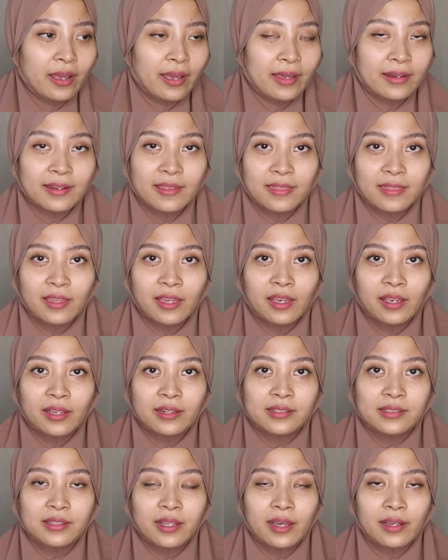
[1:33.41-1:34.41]
anything
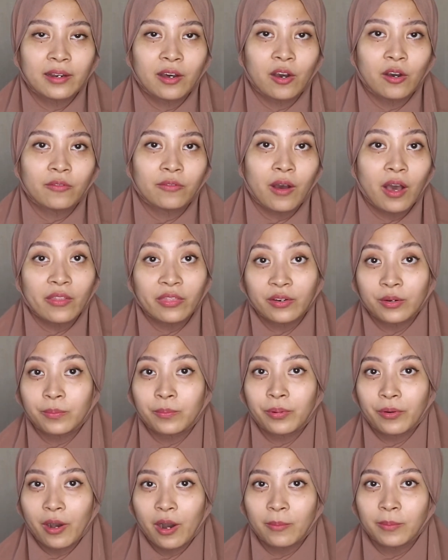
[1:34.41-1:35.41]
instead of other
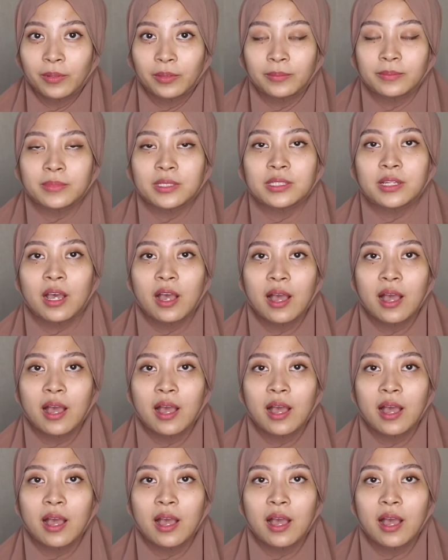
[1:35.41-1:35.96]
problems.